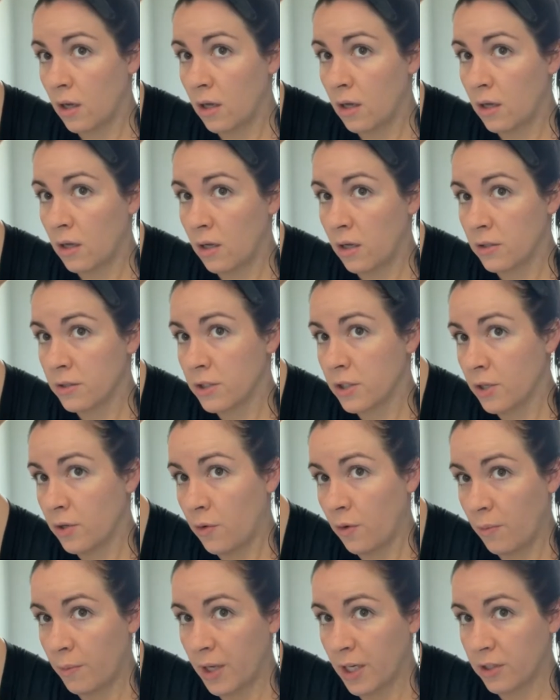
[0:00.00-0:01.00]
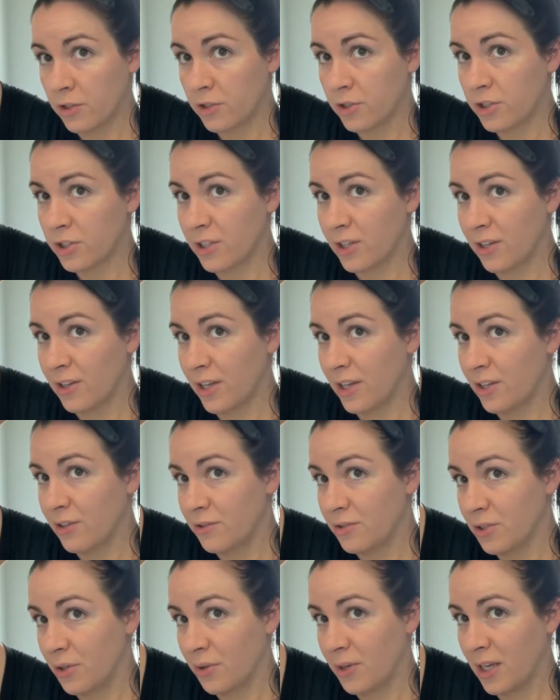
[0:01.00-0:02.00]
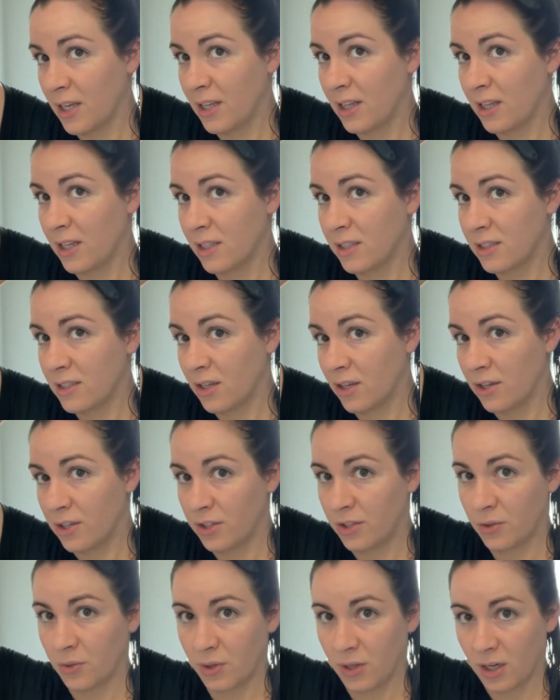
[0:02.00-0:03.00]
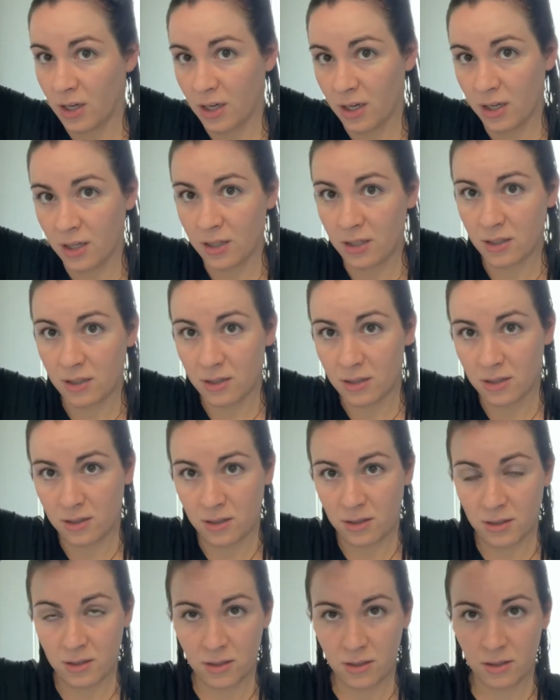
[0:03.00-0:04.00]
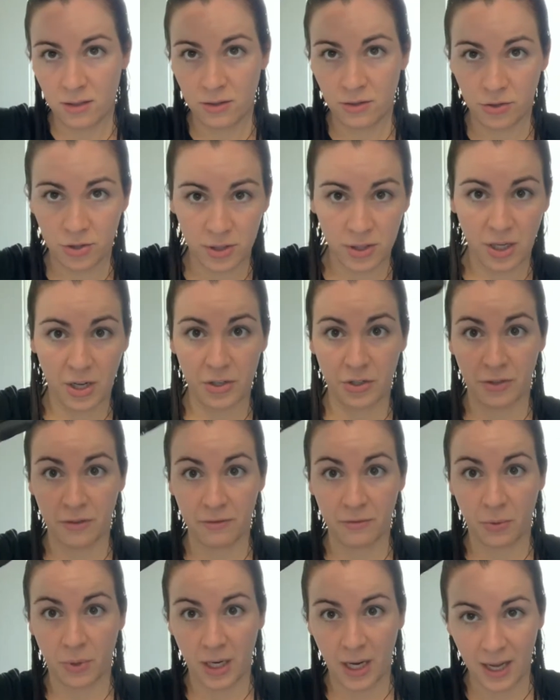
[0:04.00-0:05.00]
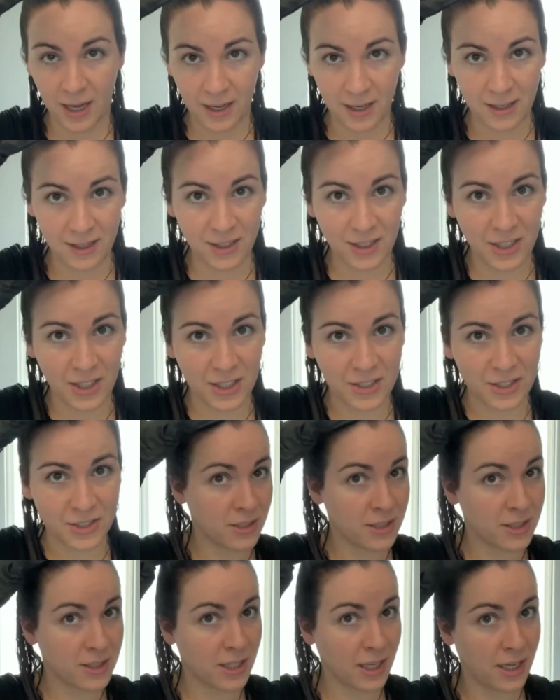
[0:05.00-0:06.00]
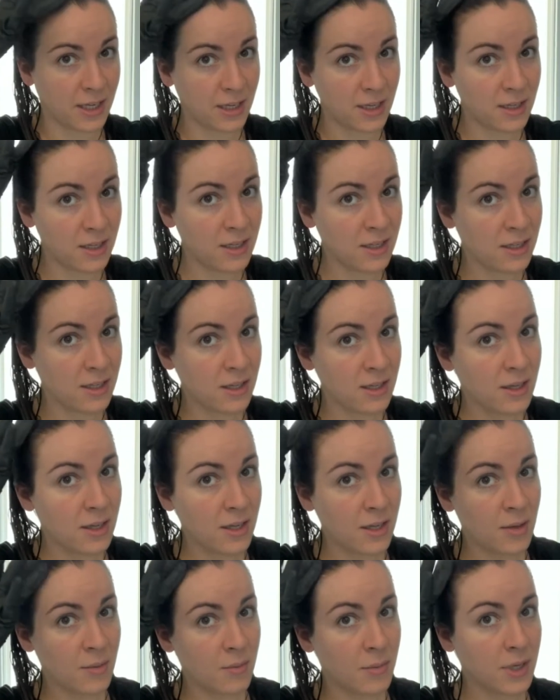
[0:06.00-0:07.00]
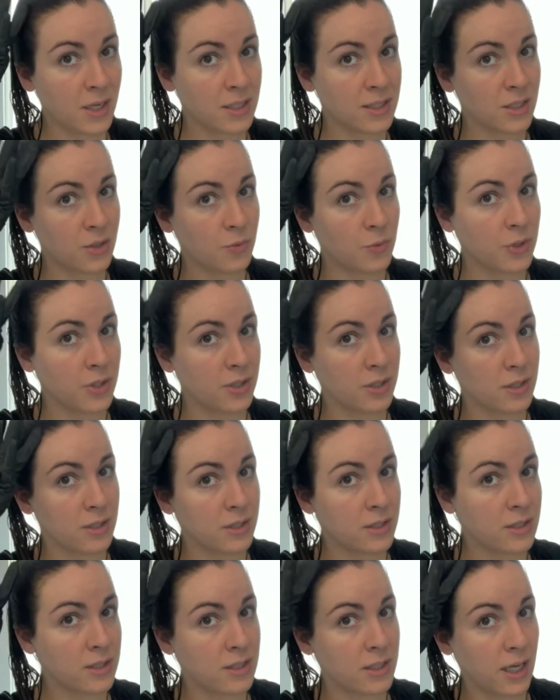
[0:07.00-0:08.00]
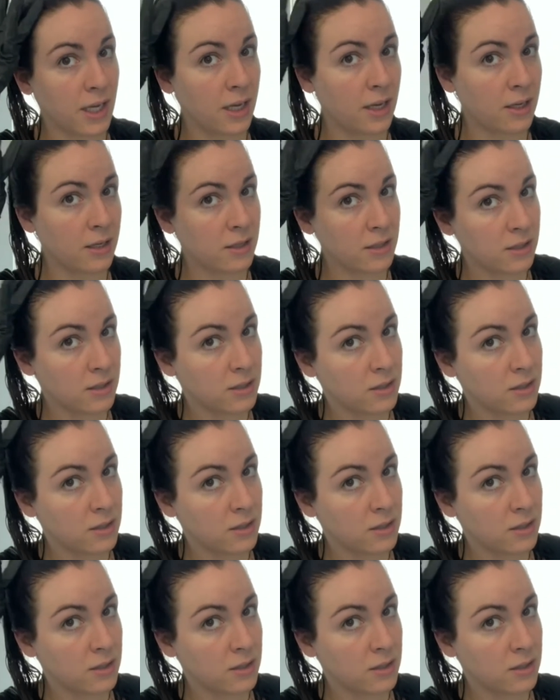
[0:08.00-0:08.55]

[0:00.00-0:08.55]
Also make sure that you don't get this on just on your forehead or on your skin, because it will stain.